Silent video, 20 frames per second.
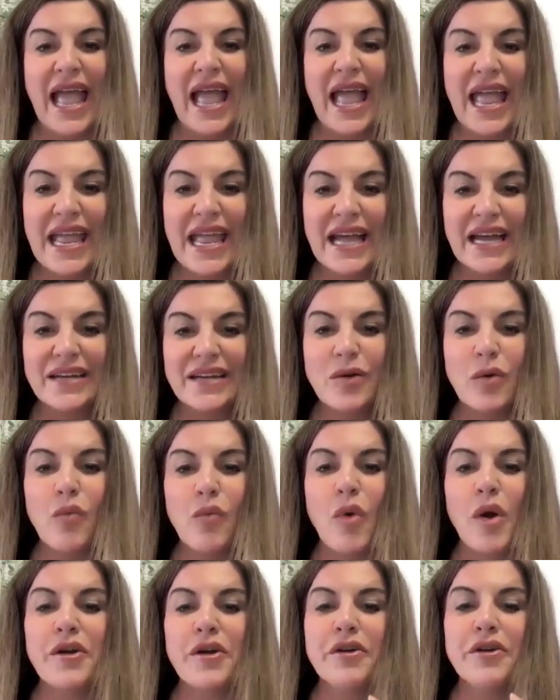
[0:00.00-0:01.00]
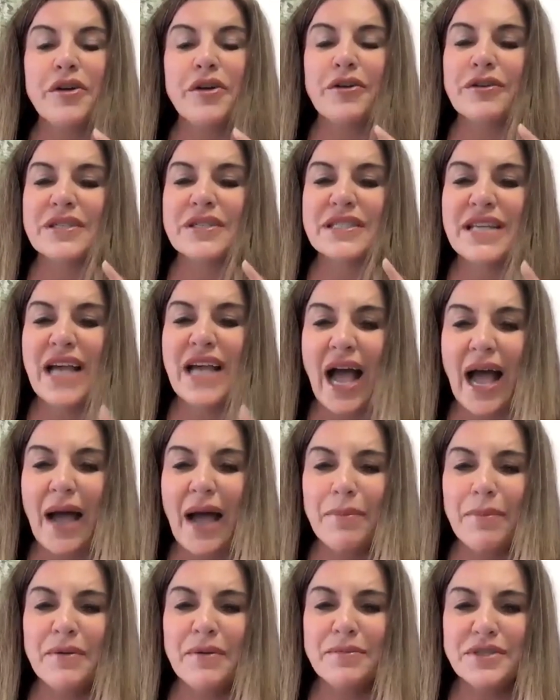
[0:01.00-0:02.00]
and what are your
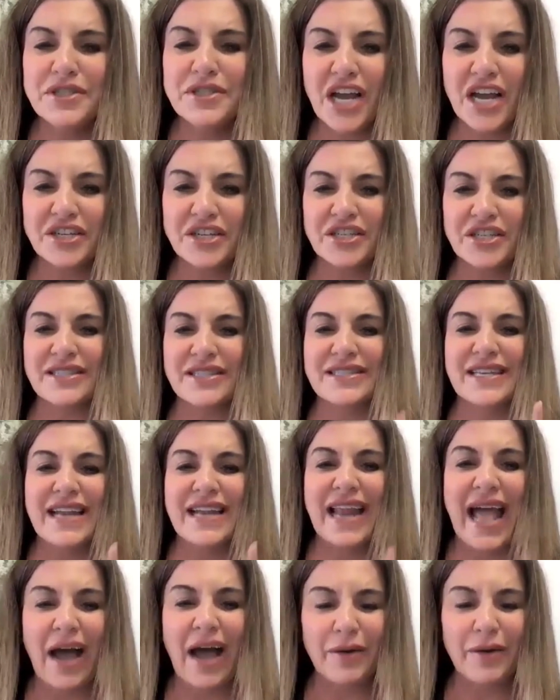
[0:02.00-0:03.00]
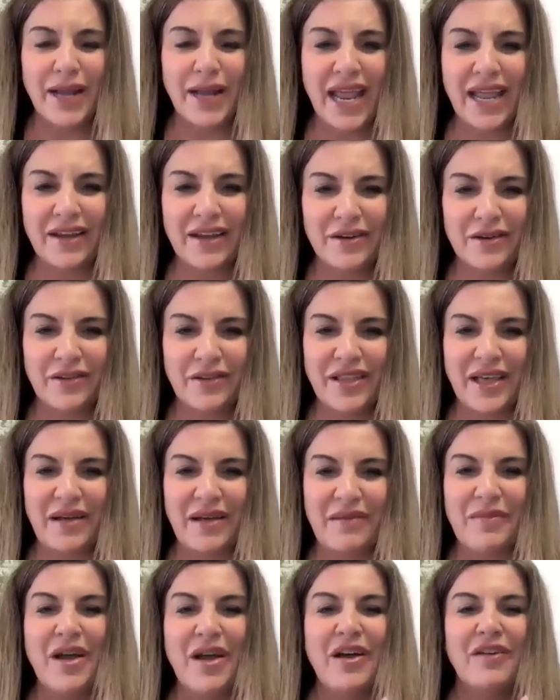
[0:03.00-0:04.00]
top objections and how to handle
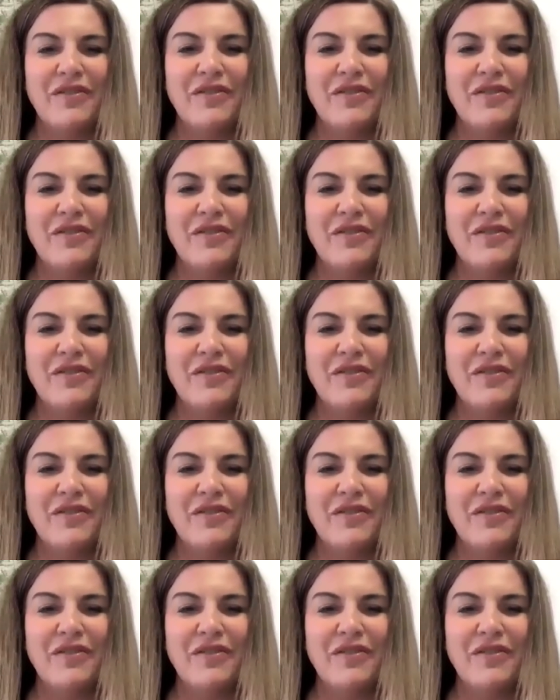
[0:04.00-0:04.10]
them